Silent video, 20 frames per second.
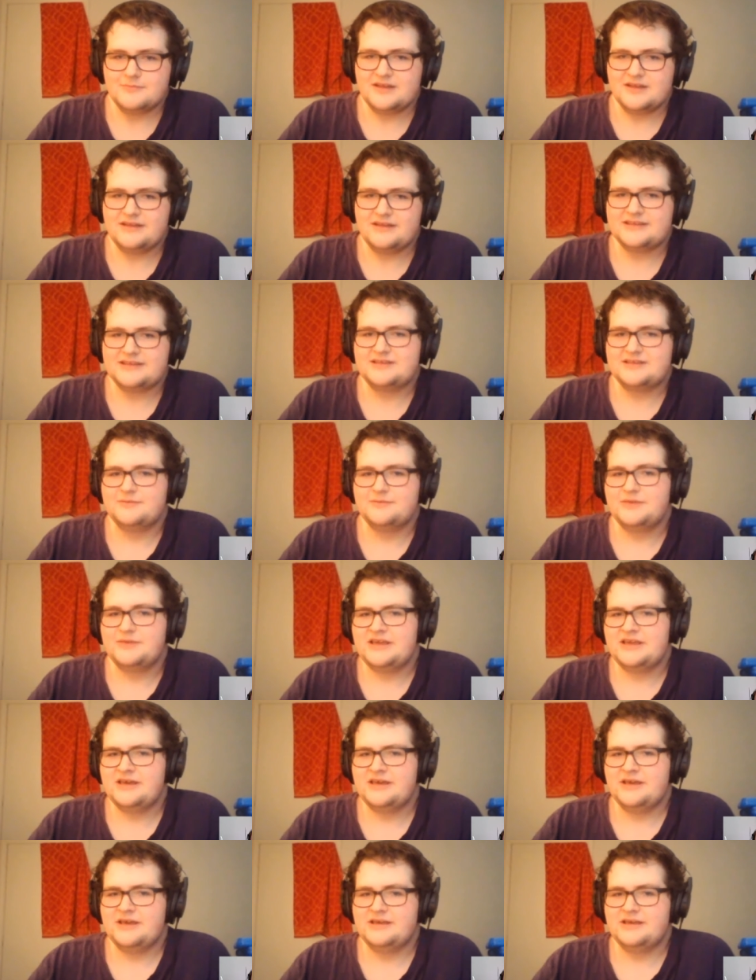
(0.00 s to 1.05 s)
Like to
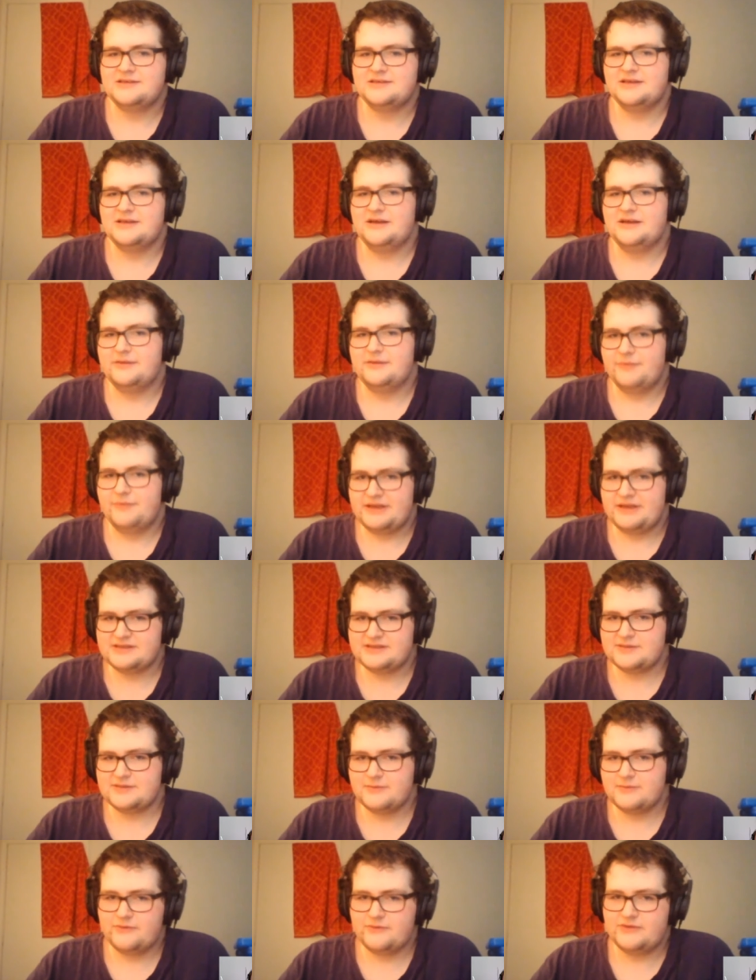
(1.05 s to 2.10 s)
me, is an
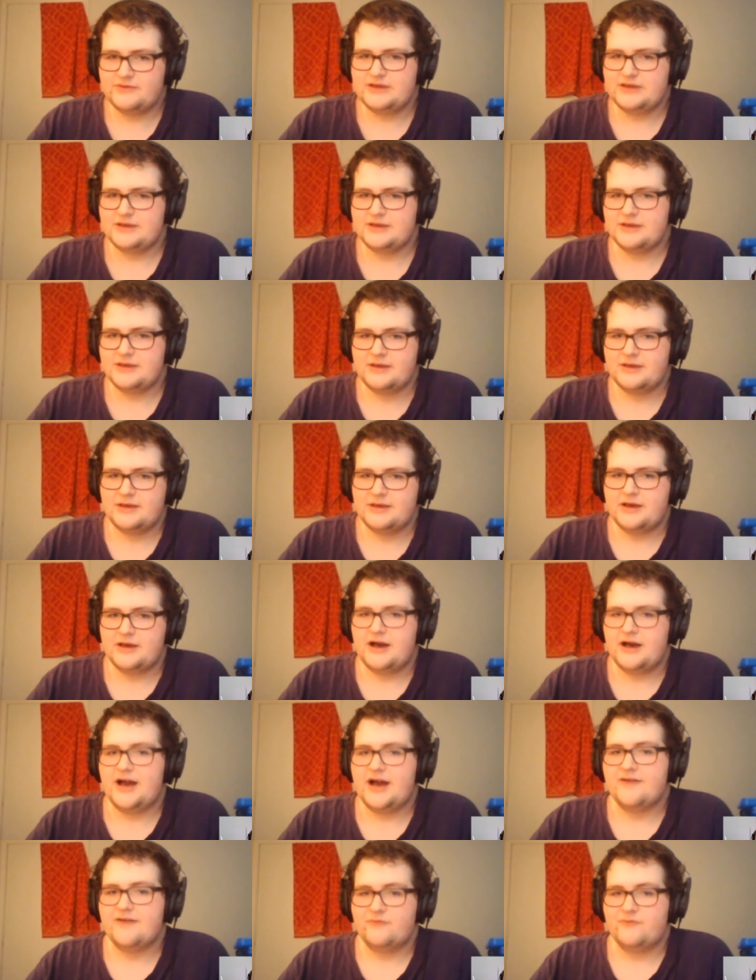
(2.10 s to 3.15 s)
amazing movie.
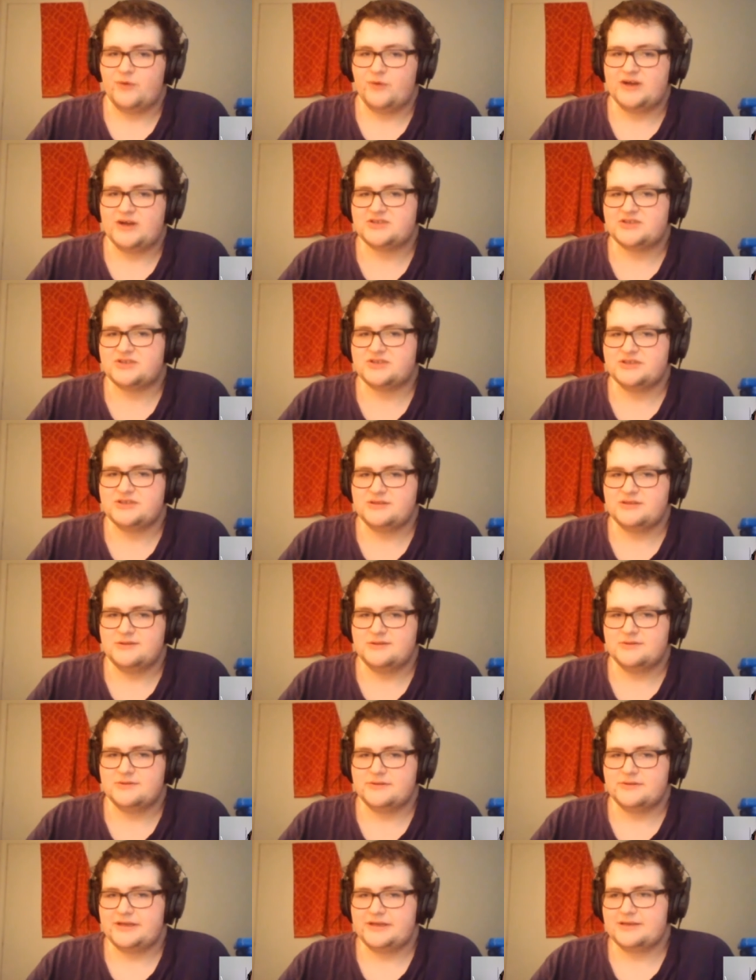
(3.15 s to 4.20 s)
I've watched it
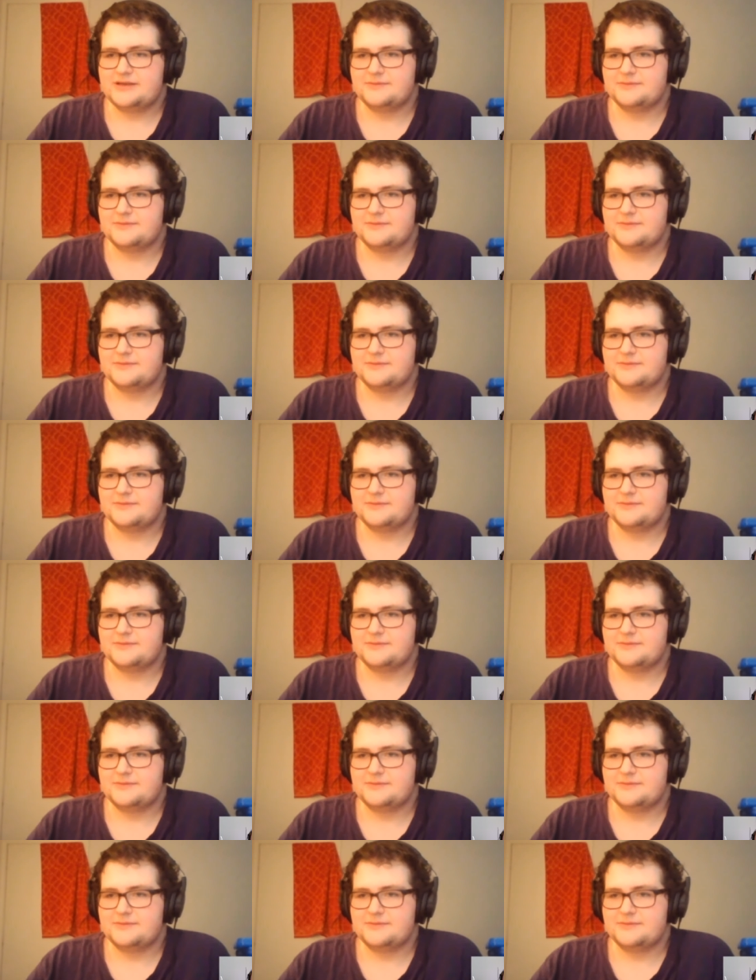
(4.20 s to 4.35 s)
like